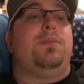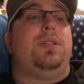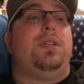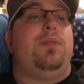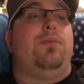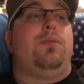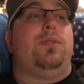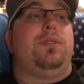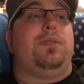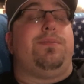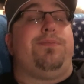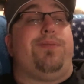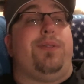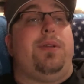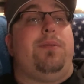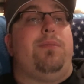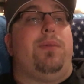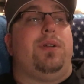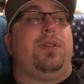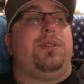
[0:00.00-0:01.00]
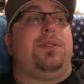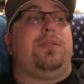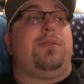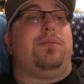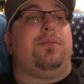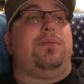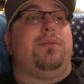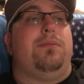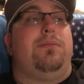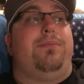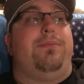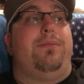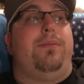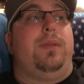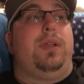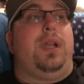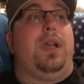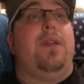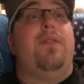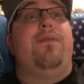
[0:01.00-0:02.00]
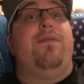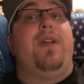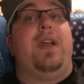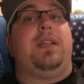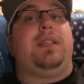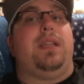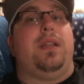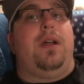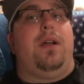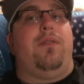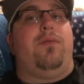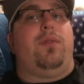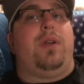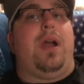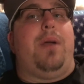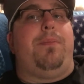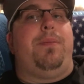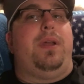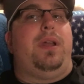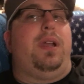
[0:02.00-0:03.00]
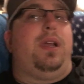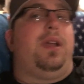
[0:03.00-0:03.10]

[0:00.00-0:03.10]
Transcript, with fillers: he was pretty much convicted of without being